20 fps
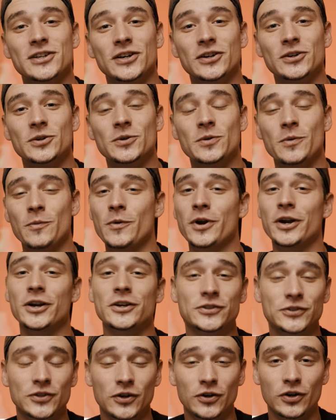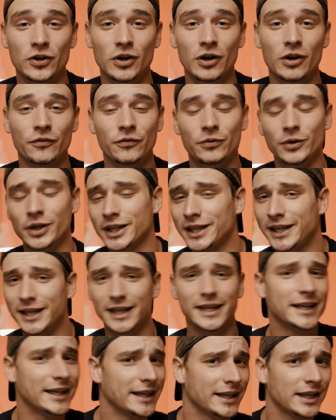So we're gonna start off, we're gonna
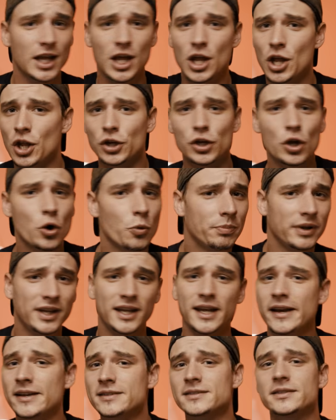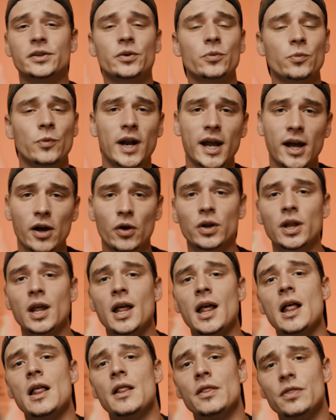get in, no BSing
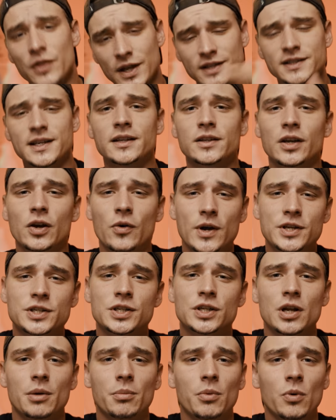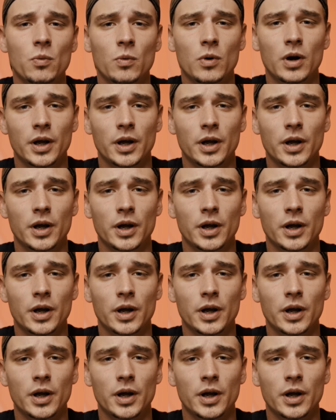around. Let's get to question number